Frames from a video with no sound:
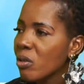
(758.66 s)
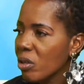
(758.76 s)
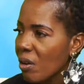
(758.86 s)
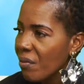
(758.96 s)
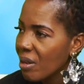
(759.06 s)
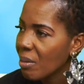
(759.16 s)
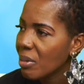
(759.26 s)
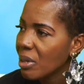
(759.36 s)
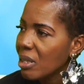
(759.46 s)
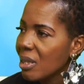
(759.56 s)
of the
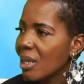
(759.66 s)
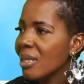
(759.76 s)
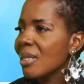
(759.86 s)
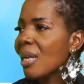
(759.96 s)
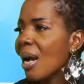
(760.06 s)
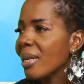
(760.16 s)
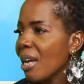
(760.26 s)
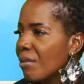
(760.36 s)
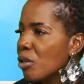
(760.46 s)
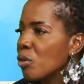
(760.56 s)
insulin start
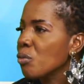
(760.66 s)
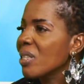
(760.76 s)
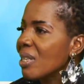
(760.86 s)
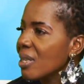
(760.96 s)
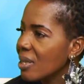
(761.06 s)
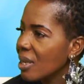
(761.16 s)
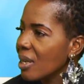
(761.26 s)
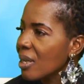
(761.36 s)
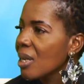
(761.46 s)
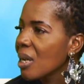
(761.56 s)
having you
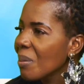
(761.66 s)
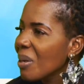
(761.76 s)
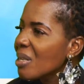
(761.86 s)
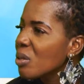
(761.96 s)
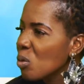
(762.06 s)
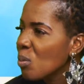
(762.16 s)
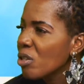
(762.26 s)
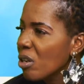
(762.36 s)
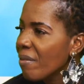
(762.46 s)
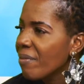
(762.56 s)
resisting, because too much
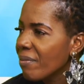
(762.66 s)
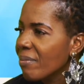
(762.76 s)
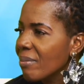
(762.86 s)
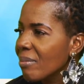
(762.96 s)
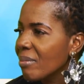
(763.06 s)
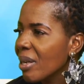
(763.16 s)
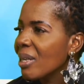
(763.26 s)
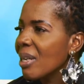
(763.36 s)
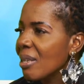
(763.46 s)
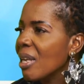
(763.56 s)
of
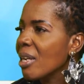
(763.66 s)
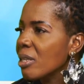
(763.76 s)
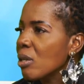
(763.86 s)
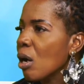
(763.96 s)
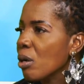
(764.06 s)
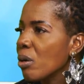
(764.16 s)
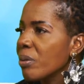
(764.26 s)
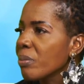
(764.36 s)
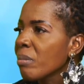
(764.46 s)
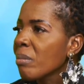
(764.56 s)
anything is not
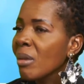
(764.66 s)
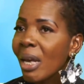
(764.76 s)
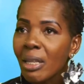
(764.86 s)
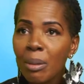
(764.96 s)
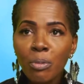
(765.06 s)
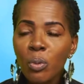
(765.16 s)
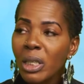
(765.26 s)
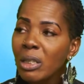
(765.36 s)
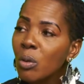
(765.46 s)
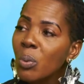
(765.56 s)
good. And we
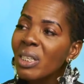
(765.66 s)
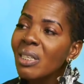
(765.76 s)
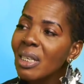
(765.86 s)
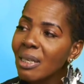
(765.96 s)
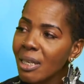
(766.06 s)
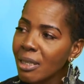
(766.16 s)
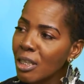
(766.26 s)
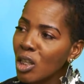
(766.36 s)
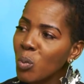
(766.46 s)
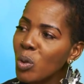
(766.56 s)
need
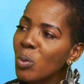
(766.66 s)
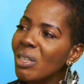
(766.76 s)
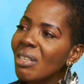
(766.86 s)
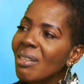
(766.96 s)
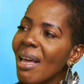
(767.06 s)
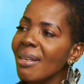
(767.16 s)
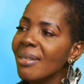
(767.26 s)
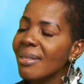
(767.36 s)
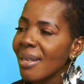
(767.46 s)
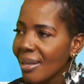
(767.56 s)
insulin, we don't need the
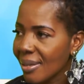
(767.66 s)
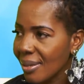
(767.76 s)
excess.